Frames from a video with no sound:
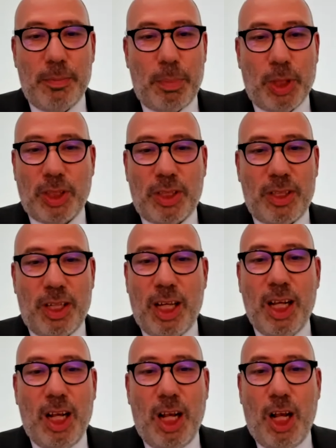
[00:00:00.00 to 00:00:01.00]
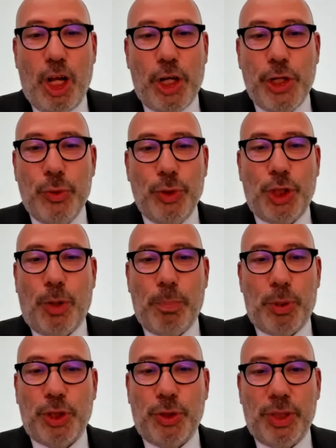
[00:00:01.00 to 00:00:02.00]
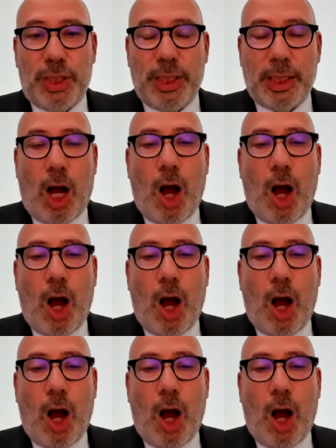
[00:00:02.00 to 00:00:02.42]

but huge opportunities.